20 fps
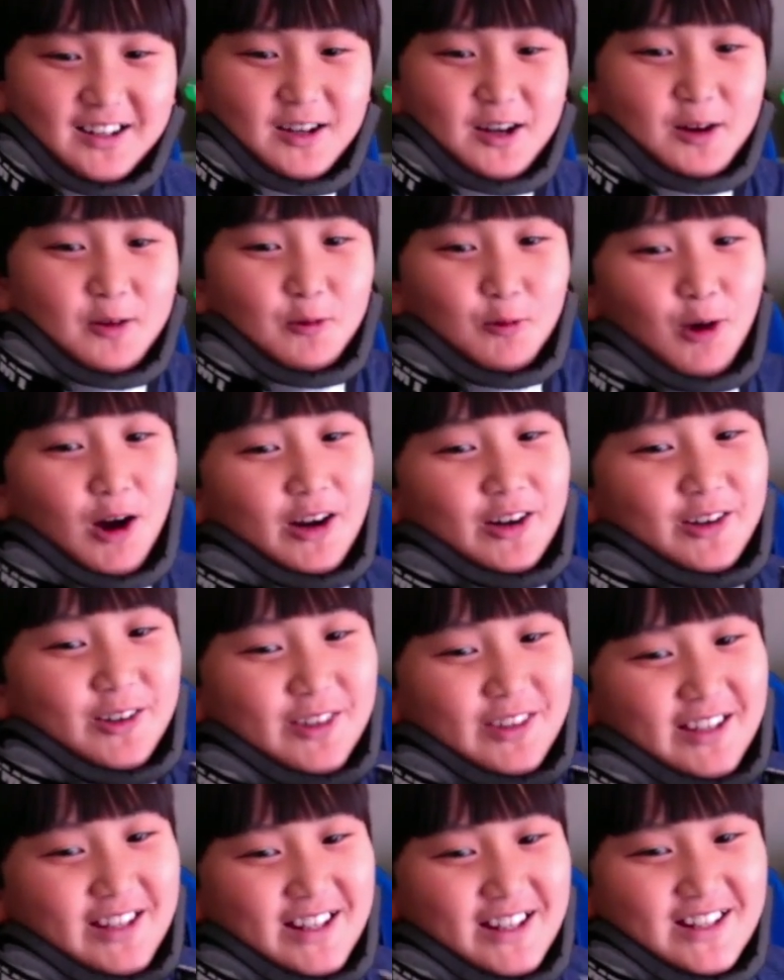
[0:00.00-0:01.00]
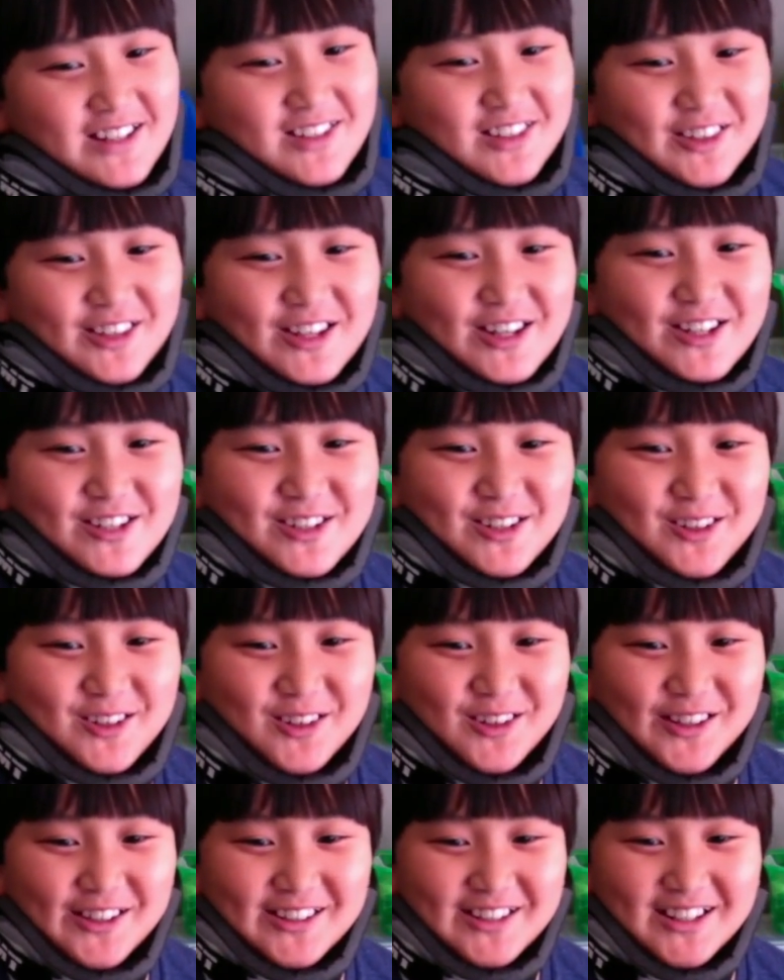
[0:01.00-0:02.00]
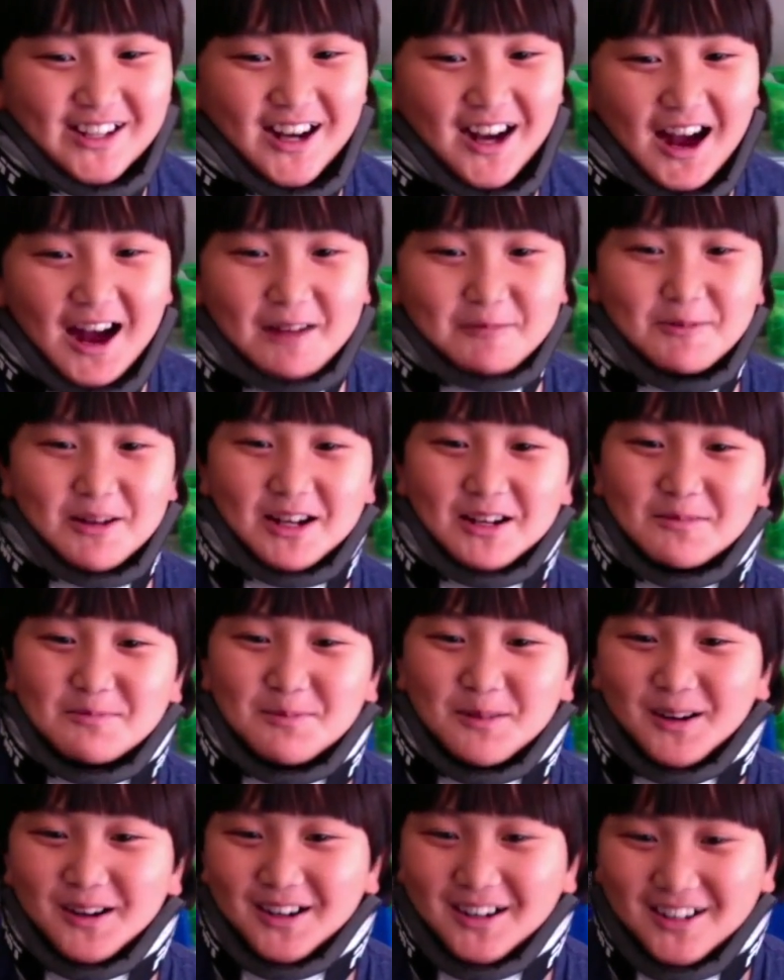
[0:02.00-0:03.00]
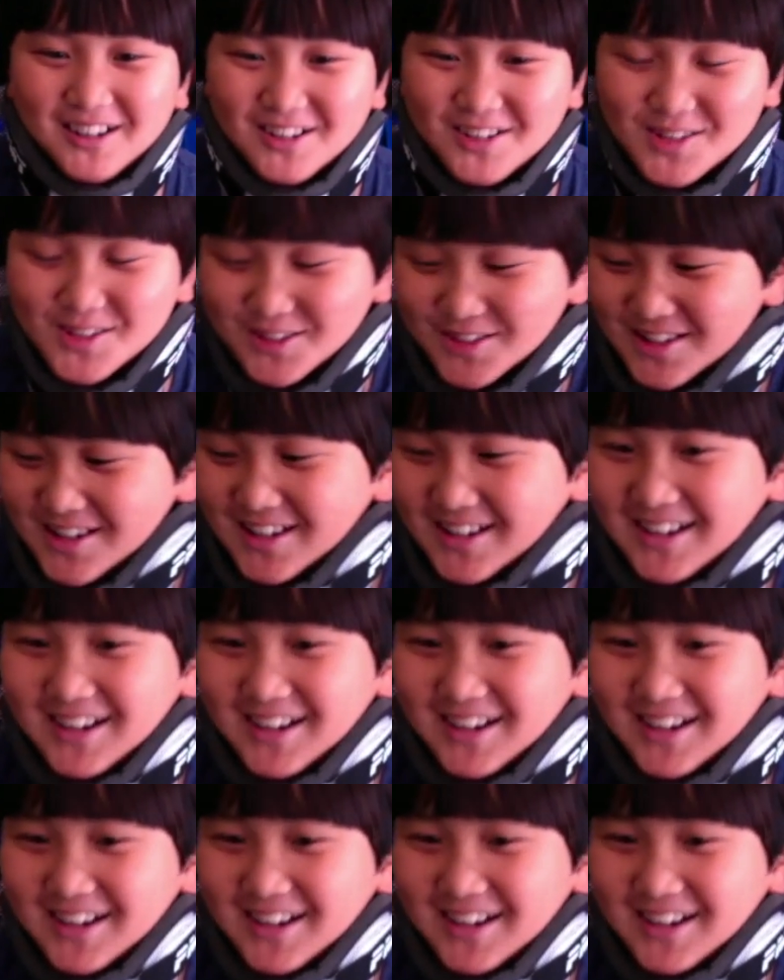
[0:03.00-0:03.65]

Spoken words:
what are these? These are called comic books.